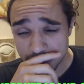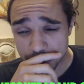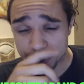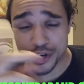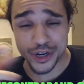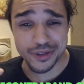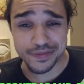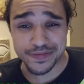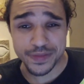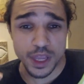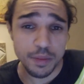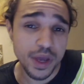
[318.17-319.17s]
it
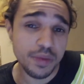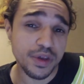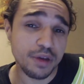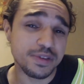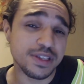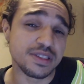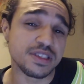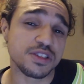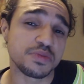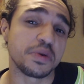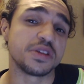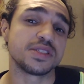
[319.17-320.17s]
might be up to
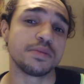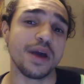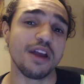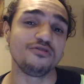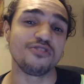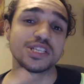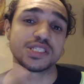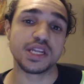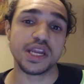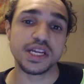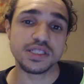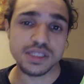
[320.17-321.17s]
6 months. It might
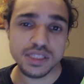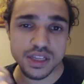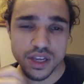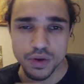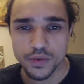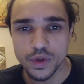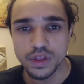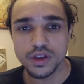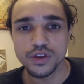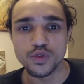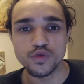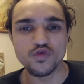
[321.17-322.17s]
resonate
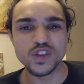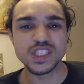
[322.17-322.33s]
within you,